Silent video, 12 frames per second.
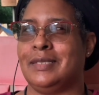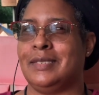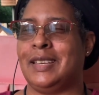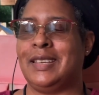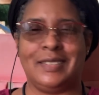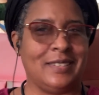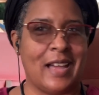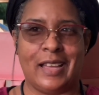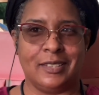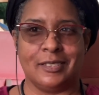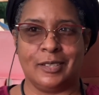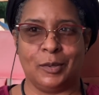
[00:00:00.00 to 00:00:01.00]
and not
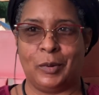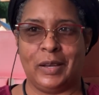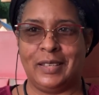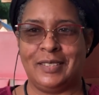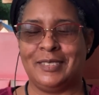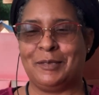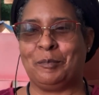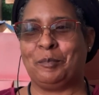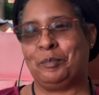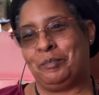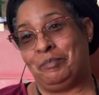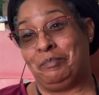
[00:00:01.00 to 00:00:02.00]
in a good way.
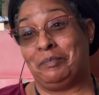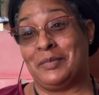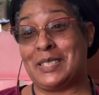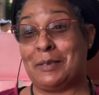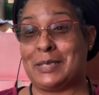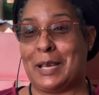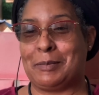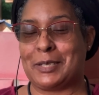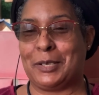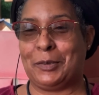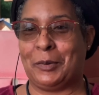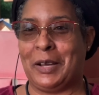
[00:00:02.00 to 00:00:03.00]
Sometimes a
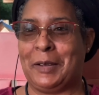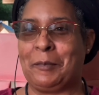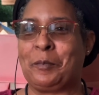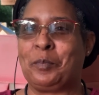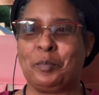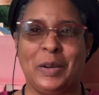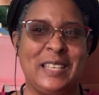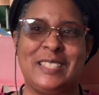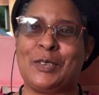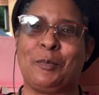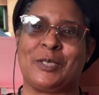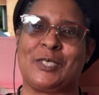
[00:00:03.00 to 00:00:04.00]
good way, but he's
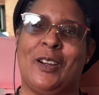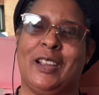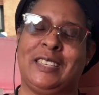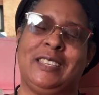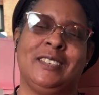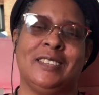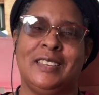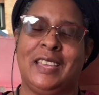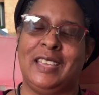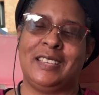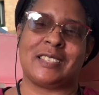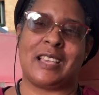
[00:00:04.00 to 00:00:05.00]
super snarky
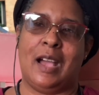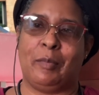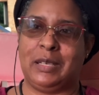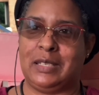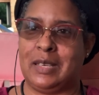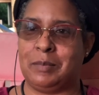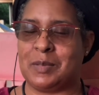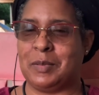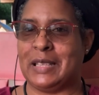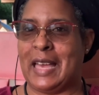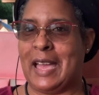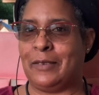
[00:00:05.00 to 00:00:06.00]
and his comedy keeps me
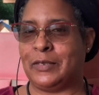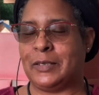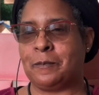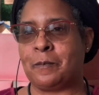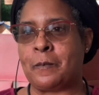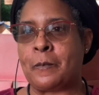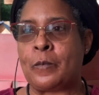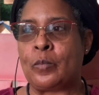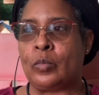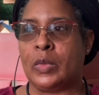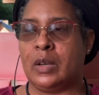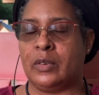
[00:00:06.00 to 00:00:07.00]
laughing.
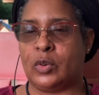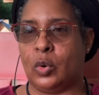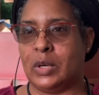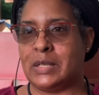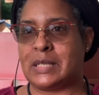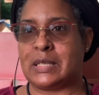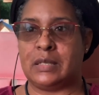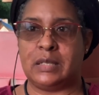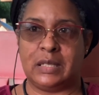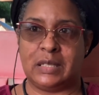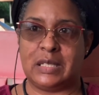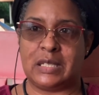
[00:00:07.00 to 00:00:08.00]
Of course,
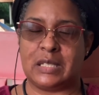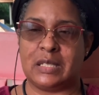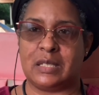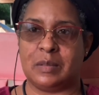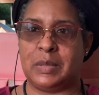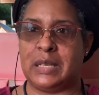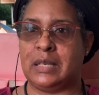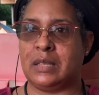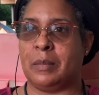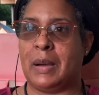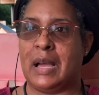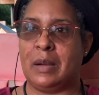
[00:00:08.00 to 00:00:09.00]
in addition to being
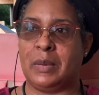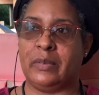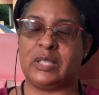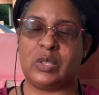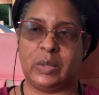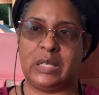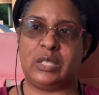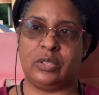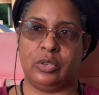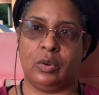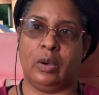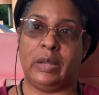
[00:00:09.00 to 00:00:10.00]
the mom of a
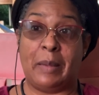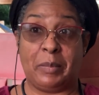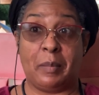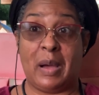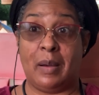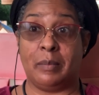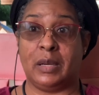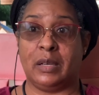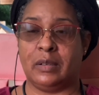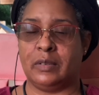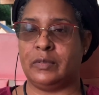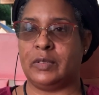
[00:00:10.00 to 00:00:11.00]
22-year-old, I'm the mom
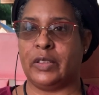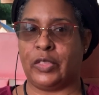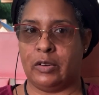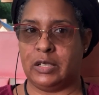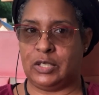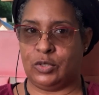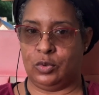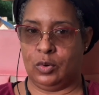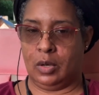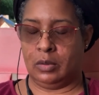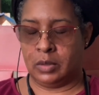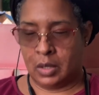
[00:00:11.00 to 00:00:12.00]
of a
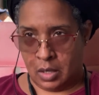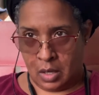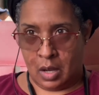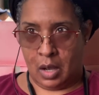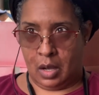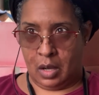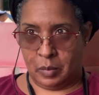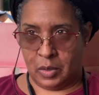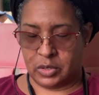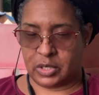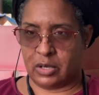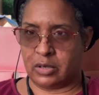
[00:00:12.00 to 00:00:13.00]
32-year-old,
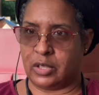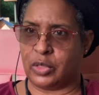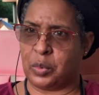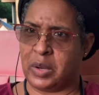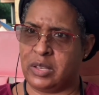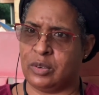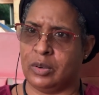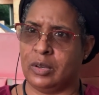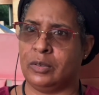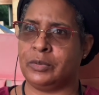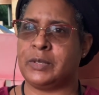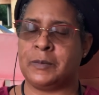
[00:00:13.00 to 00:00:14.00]
almost
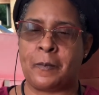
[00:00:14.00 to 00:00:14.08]
33-year-old.